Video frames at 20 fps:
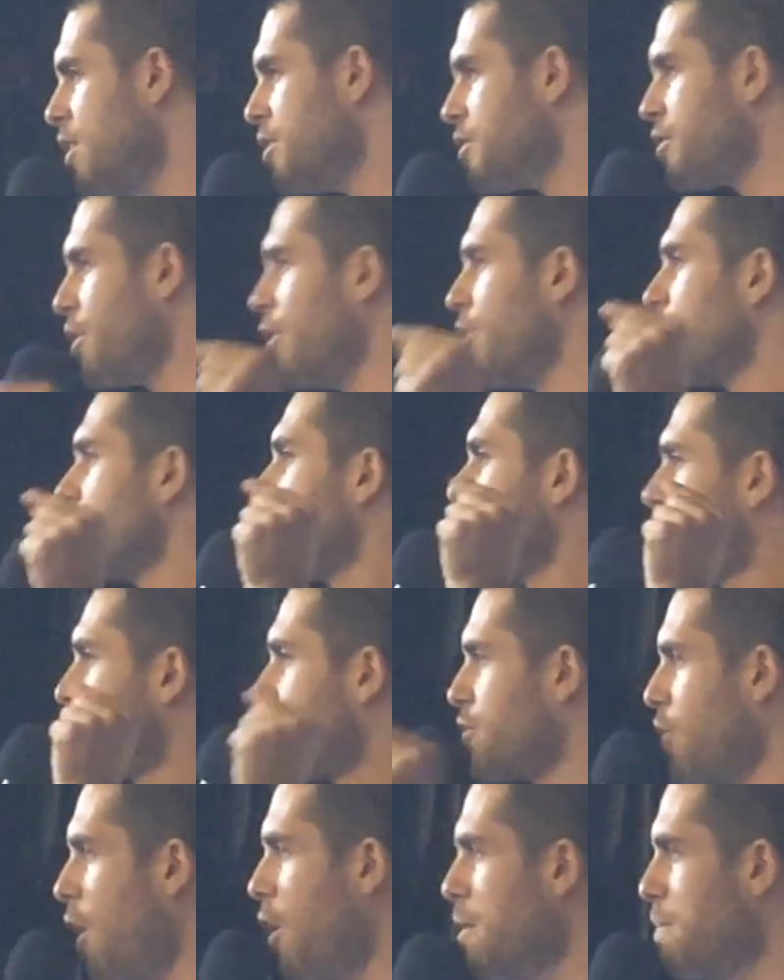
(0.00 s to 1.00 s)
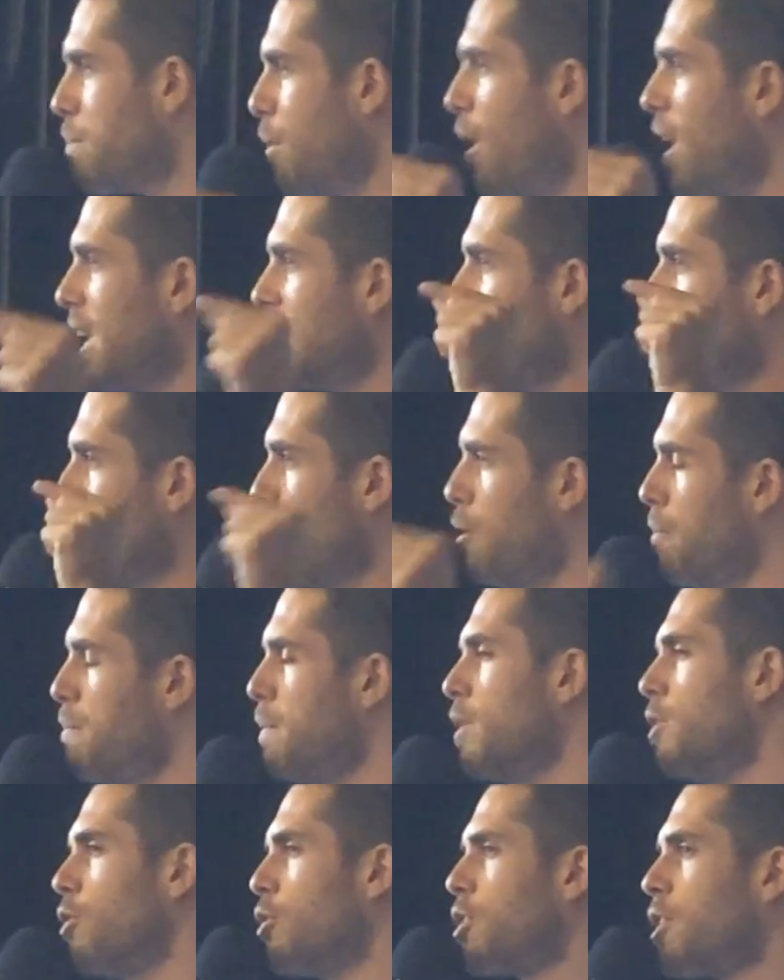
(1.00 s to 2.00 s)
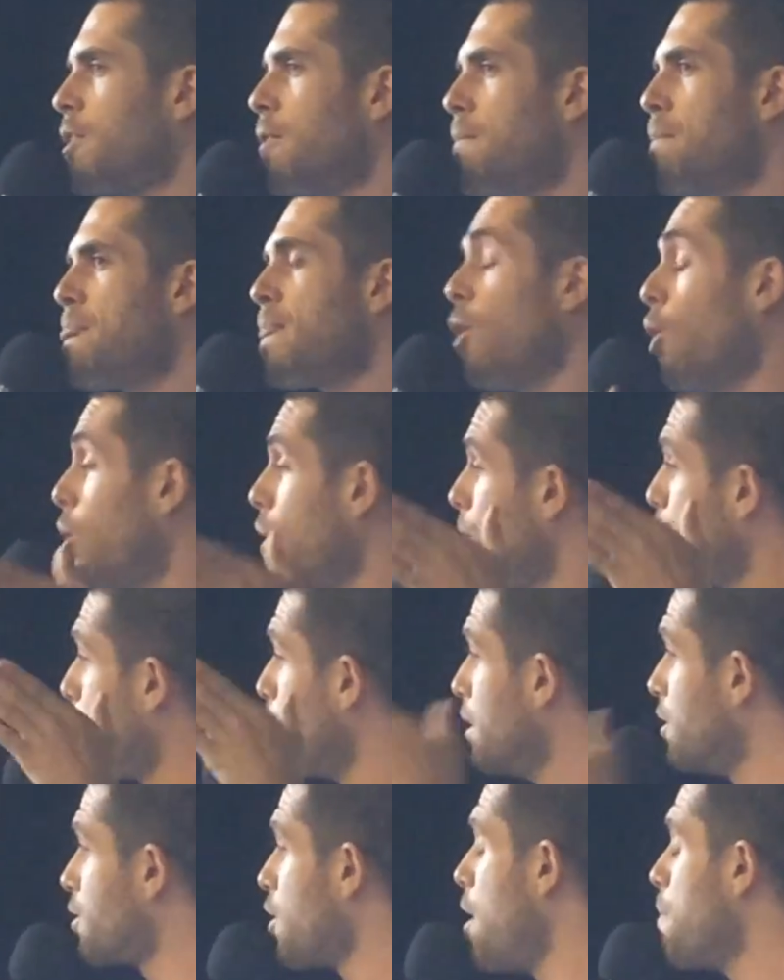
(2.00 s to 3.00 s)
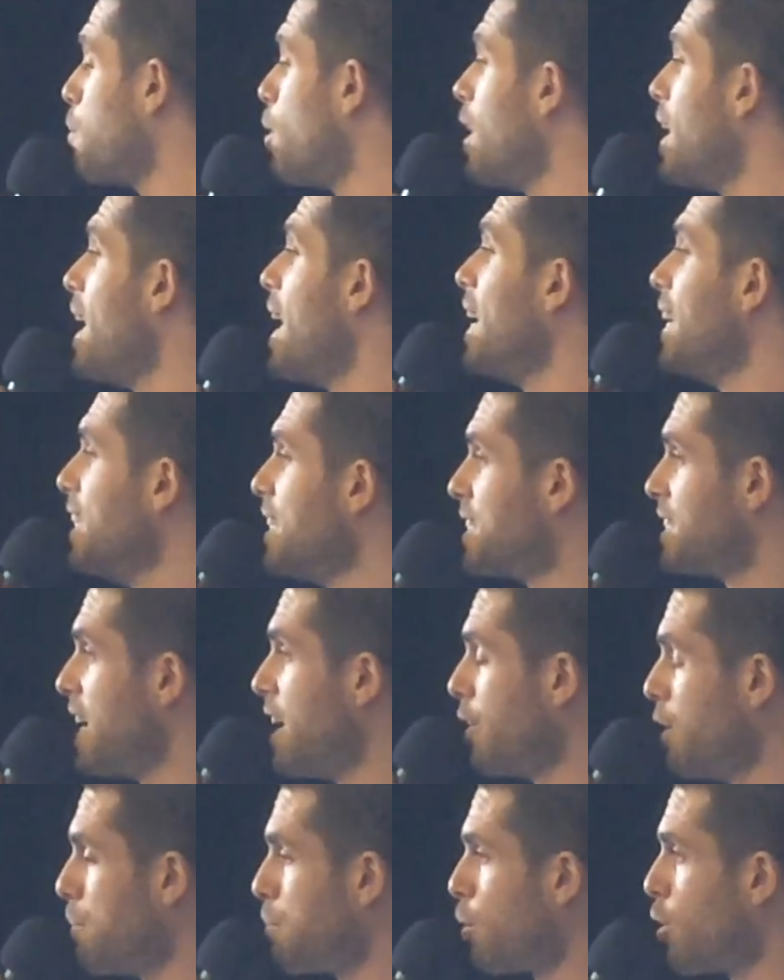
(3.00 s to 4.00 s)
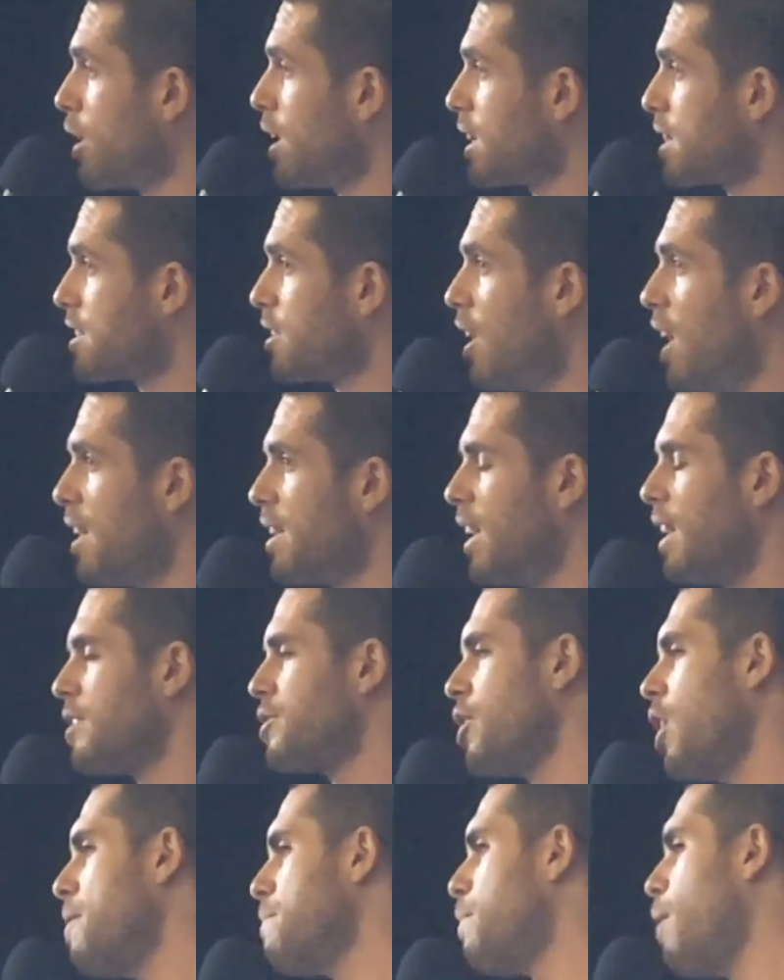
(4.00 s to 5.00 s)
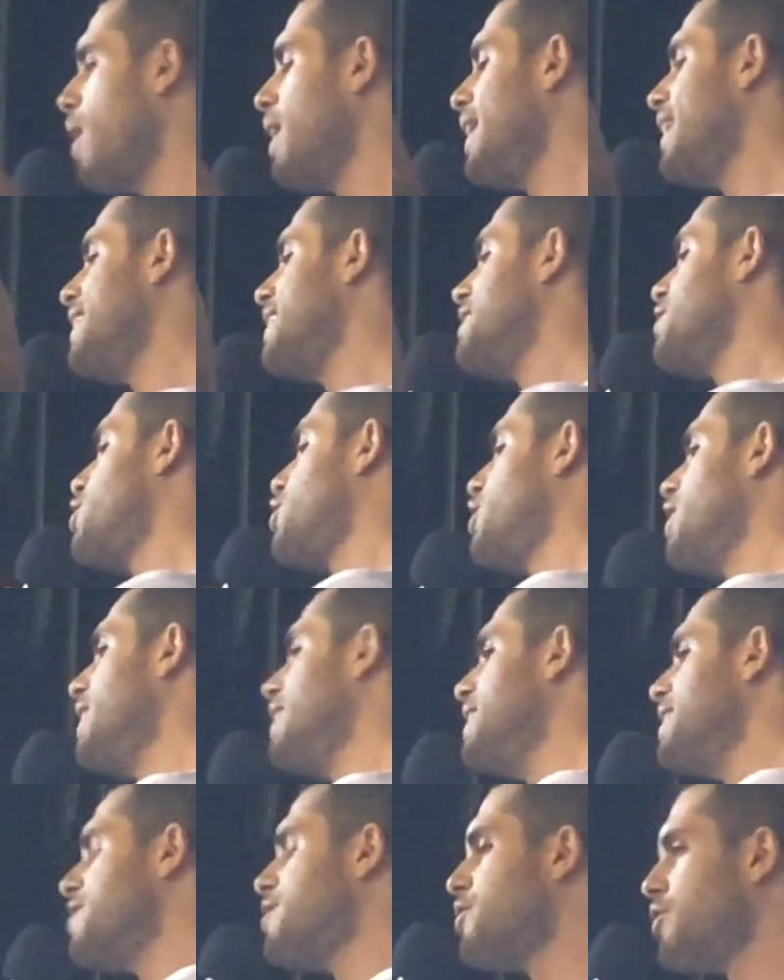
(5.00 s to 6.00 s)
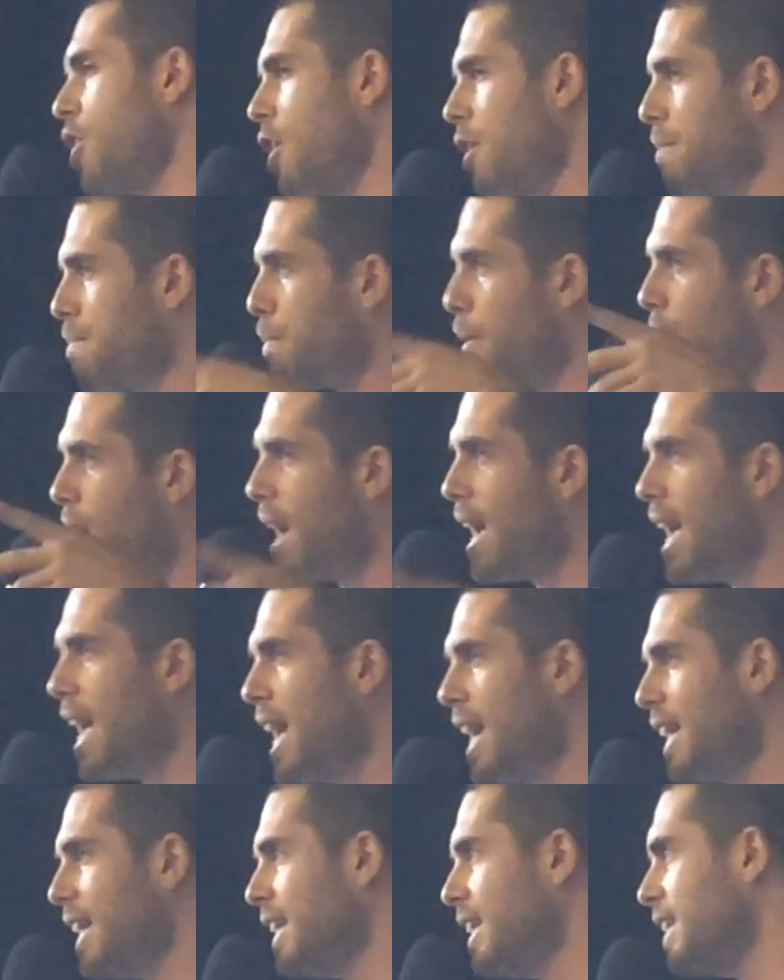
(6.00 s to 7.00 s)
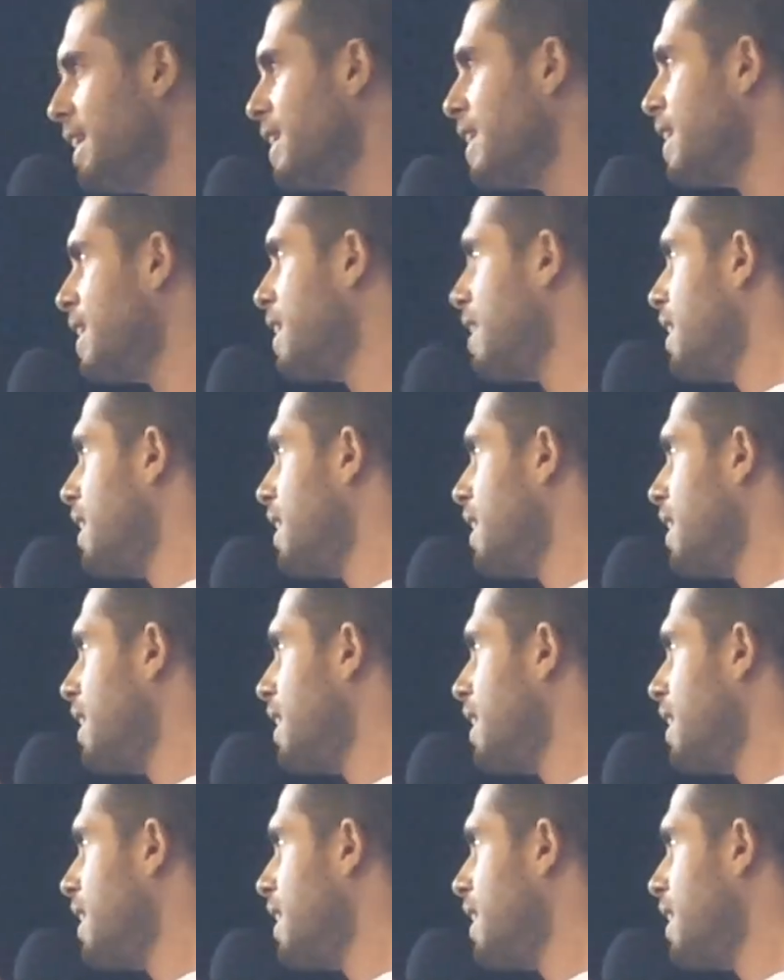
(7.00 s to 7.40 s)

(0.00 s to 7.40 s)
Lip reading: So don't buy any more milk, but don't buy any dairy products either. Don't buy any cheese. Don't buy any,